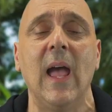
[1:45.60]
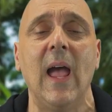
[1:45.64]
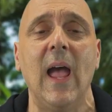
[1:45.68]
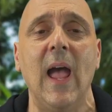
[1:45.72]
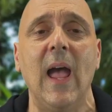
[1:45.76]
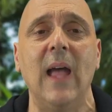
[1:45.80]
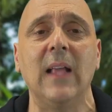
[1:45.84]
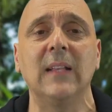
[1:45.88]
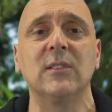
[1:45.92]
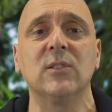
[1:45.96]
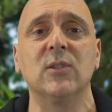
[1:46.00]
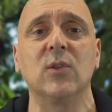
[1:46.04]

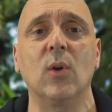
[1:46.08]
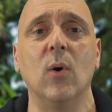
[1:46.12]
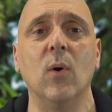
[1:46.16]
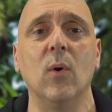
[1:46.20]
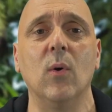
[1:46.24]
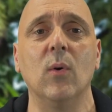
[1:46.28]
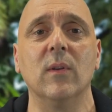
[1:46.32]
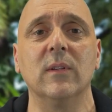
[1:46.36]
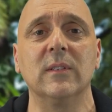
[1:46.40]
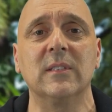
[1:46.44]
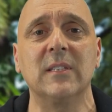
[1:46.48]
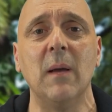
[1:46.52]
And
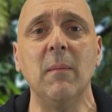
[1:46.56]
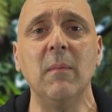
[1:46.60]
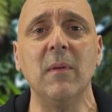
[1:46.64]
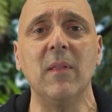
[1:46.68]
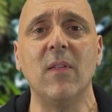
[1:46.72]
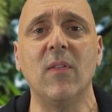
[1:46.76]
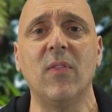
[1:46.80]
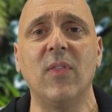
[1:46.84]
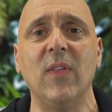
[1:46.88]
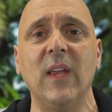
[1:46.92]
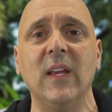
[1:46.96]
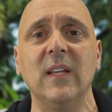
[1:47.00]
so some of
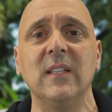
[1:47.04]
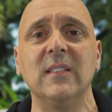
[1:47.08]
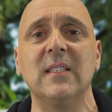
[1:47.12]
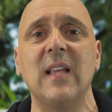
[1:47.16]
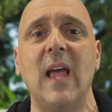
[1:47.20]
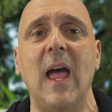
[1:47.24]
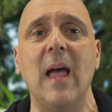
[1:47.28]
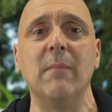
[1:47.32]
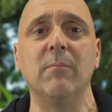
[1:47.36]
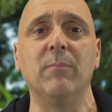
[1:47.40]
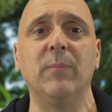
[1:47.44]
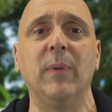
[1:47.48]
the things
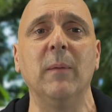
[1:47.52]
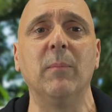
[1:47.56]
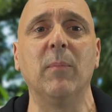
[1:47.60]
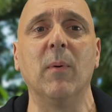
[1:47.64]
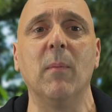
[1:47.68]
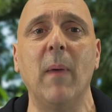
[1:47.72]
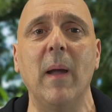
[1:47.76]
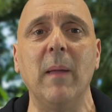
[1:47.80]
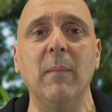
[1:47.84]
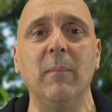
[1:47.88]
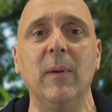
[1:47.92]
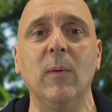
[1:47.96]
that people
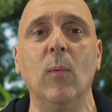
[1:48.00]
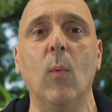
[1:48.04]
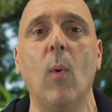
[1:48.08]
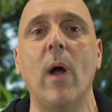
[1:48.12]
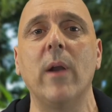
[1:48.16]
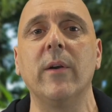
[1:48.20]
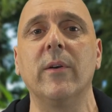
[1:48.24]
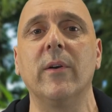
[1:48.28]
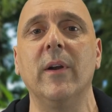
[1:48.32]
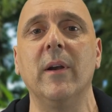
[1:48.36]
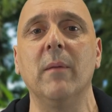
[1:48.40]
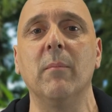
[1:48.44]
might be
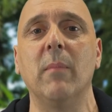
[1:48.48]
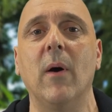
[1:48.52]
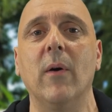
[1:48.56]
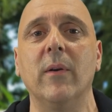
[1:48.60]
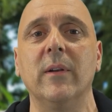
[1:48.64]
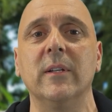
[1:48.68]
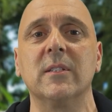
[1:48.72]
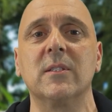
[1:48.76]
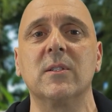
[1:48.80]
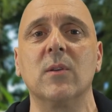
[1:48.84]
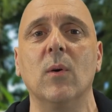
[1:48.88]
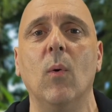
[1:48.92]
wondering about
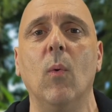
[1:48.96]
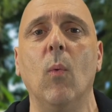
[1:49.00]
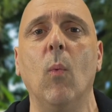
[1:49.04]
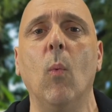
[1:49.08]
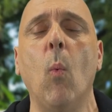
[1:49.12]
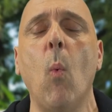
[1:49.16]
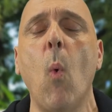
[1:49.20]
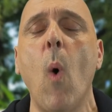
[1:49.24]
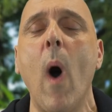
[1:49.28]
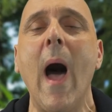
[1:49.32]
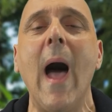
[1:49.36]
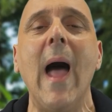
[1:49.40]
is,
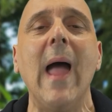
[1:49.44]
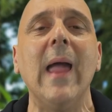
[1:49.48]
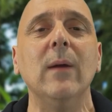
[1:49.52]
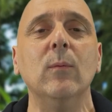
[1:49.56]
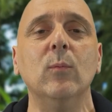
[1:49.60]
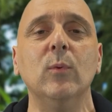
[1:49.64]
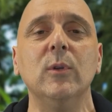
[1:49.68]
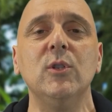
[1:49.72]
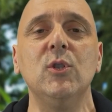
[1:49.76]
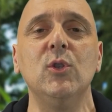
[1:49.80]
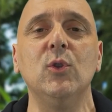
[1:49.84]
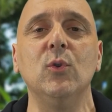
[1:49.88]
why
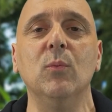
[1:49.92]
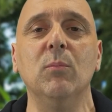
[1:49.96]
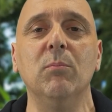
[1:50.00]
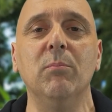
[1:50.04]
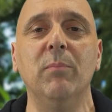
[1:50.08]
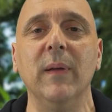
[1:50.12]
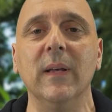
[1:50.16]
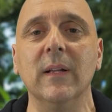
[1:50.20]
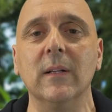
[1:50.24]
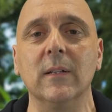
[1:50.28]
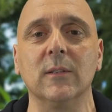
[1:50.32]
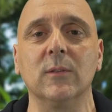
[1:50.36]
would you
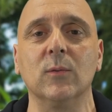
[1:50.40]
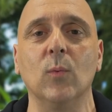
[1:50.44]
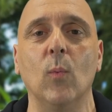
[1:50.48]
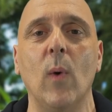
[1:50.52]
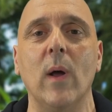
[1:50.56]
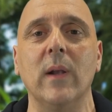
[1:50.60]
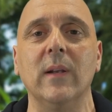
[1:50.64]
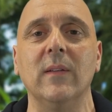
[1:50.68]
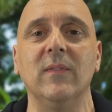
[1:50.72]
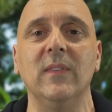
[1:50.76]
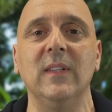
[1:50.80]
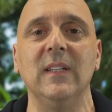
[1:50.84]
build
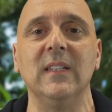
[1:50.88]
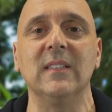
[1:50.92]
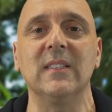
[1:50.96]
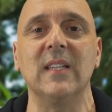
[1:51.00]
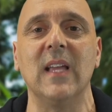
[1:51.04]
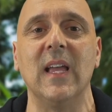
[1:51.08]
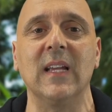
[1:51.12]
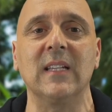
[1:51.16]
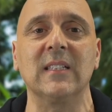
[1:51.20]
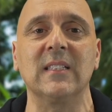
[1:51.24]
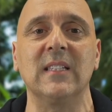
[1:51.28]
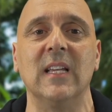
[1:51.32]
one of these
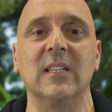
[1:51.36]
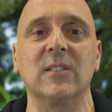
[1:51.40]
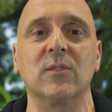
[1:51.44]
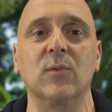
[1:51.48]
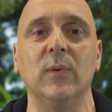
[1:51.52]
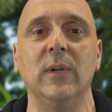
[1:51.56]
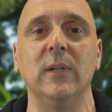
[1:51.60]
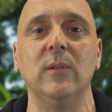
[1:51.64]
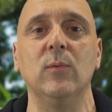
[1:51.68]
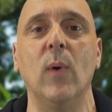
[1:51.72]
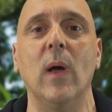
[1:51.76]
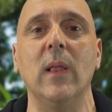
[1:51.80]

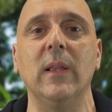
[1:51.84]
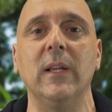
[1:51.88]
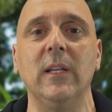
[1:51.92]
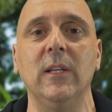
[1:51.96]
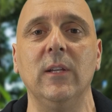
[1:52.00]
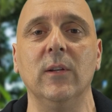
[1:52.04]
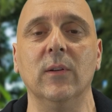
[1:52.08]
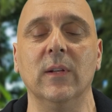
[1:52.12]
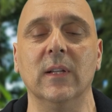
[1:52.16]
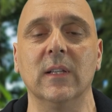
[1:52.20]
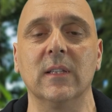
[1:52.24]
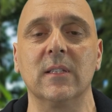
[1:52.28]
accessory dwelling
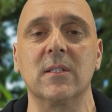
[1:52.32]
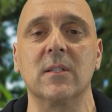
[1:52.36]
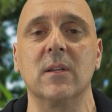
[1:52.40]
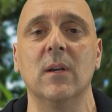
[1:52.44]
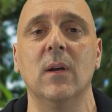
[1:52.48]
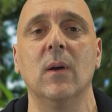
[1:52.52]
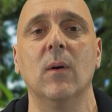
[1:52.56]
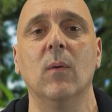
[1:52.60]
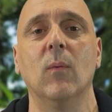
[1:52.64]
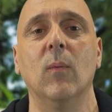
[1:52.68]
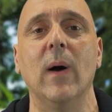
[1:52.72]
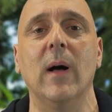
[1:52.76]
units?
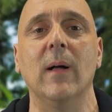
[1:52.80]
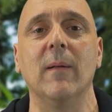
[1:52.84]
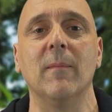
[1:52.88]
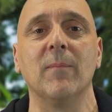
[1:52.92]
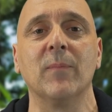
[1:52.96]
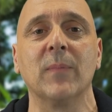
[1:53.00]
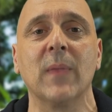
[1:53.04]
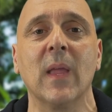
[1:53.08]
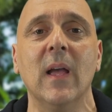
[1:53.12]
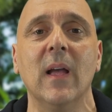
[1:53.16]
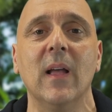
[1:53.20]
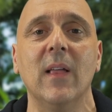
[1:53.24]
Well,
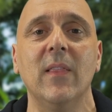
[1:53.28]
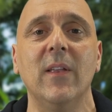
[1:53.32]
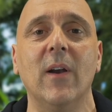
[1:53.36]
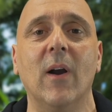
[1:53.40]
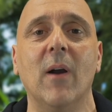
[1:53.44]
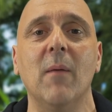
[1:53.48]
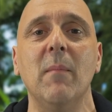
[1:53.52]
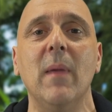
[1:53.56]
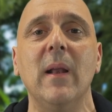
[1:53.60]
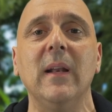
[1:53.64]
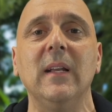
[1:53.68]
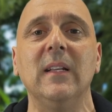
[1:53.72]
there are
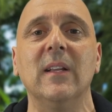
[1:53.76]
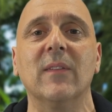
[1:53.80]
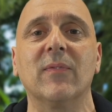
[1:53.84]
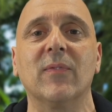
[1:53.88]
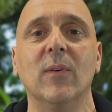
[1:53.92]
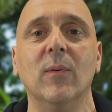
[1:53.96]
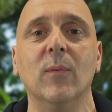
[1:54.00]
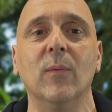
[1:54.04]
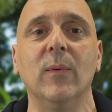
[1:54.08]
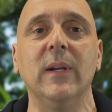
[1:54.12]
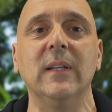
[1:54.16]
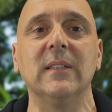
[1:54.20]
many
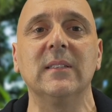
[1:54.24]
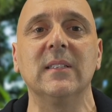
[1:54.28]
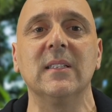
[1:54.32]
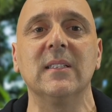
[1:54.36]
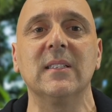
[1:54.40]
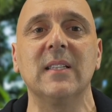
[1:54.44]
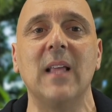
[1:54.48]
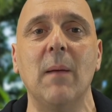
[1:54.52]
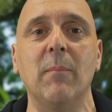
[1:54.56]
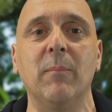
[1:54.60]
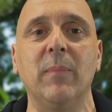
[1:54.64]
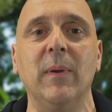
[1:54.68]
different reasons
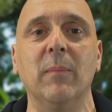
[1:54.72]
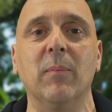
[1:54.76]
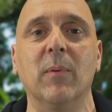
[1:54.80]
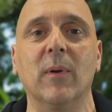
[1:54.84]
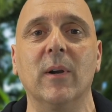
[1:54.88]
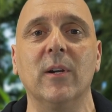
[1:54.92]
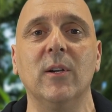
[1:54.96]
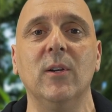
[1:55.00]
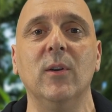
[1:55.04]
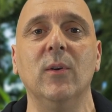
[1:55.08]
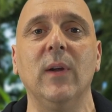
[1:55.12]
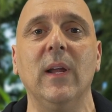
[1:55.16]
that people are
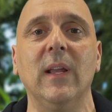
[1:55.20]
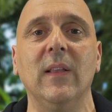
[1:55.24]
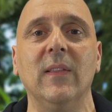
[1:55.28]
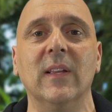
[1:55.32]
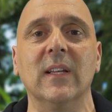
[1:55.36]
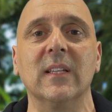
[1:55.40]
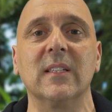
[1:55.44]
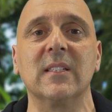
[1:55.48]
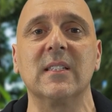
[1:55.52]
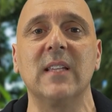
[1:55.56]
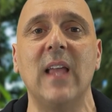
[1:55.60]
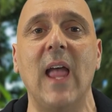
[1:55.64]
doing
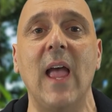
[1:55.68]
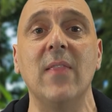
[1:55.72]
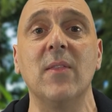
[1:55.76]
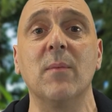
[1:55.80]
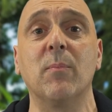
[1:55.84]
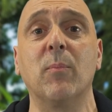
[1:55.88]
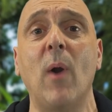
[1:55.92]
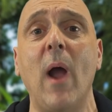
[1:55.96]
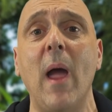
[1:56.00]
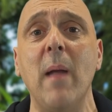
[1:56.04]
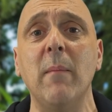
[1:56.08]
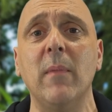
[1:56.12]
this, and the
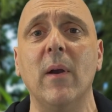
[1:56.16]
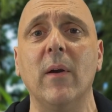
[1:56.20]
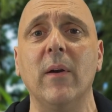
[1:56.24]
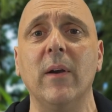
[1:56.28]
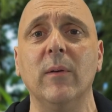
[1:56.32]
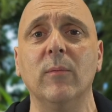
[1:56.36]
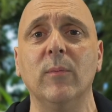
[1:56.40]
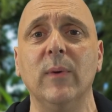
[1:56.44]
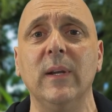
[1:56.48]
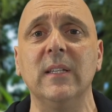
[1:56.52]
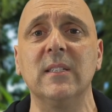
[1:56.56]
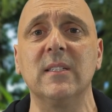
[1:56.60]
primary
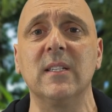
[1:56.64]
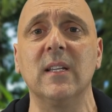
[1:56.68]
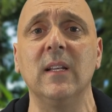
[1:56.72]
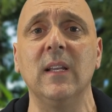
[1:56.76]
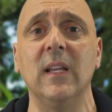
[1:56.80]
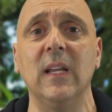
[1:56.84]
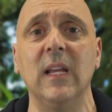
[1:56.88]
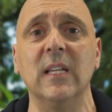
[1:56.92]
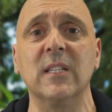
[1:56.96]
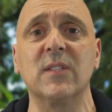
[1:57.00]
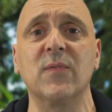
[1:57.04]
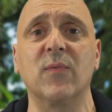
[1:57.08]
reason
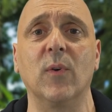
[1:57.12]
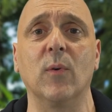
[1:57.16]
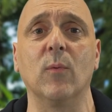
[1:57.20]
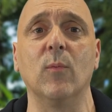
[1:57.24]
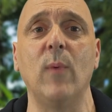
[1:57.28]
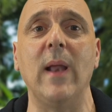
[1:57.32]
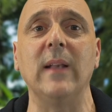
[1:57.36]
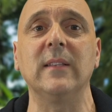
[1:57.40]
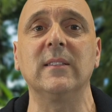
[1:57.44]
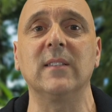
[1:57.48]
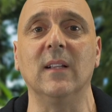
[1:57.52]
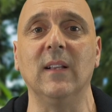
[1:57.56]
is for
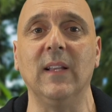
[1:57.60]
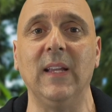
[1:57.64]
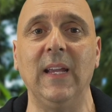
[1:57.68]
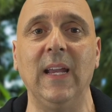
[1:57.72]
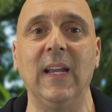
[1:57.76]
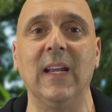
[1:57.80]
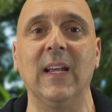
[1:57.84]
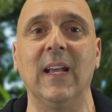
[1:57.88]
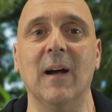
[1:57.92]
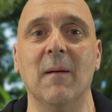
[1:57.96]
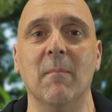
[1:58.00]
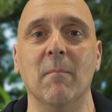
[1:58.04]
rental
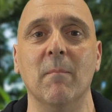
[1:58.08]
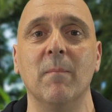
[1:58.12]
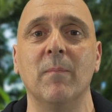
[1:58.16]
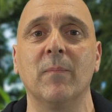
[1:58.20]
income.